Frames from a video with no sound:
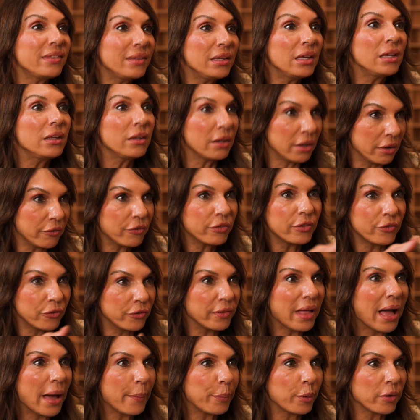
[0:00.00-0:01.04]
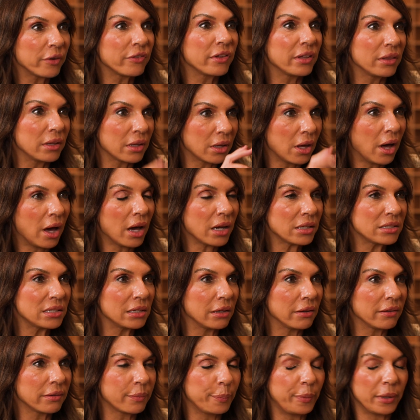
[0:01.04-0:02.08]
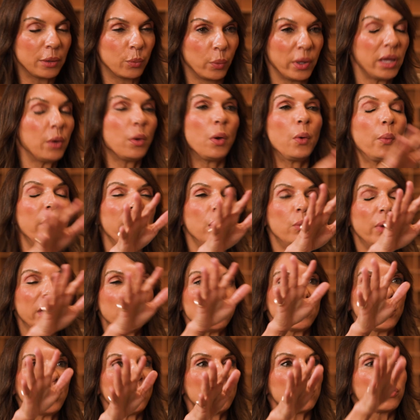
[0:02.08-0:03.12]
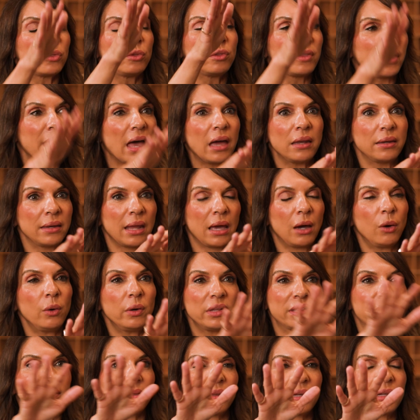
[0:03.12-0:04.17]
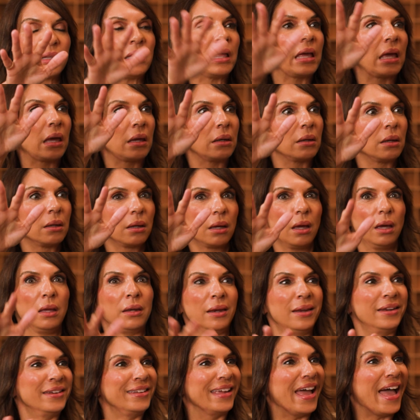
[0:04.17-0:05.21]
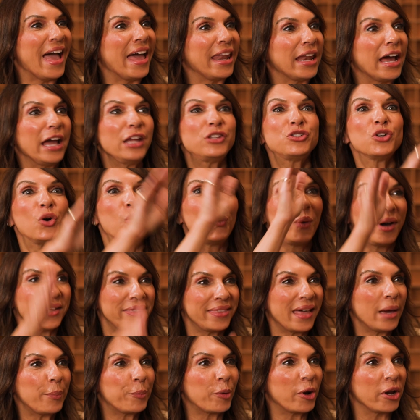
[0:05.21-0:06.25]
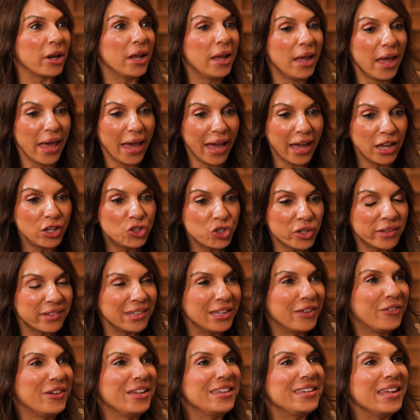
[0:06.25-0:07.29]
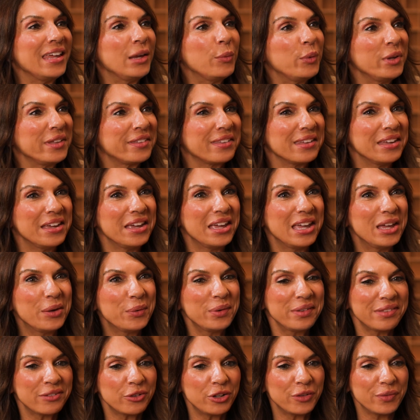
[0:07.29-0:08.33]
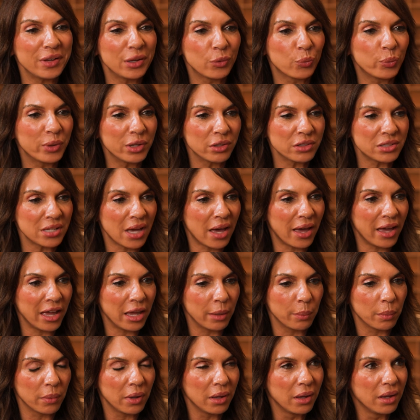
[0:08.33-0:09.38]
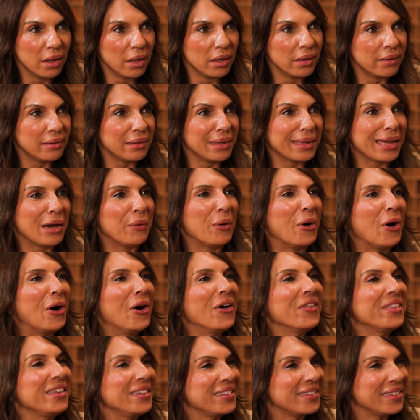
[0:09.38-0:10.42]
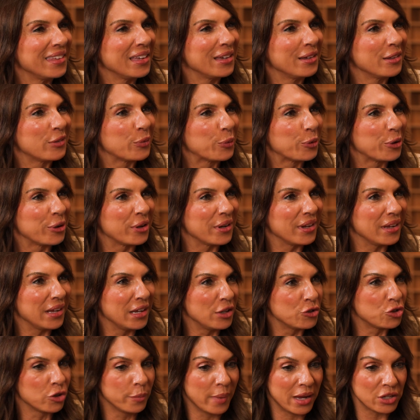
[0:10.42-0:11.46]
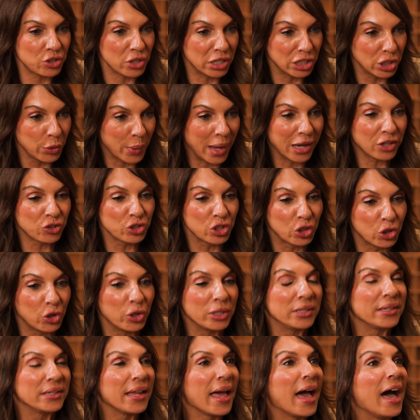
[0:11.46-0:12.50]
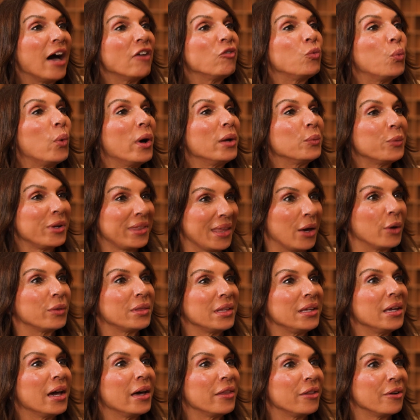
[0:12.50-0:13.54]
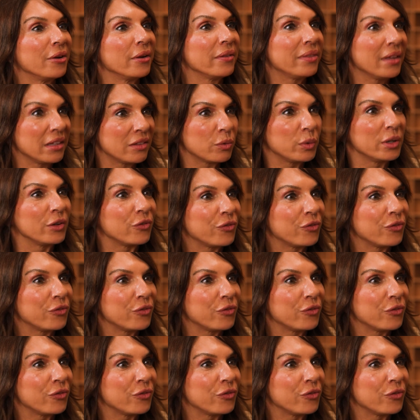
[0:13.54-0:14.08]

scene of the flappers and the cocktails, but wait, no, now it's the Klan. And I don't want that part. And just even, it was sort of in real time, seeing how all these things were intermeshed, and you actually couldn't have one without the other. That's what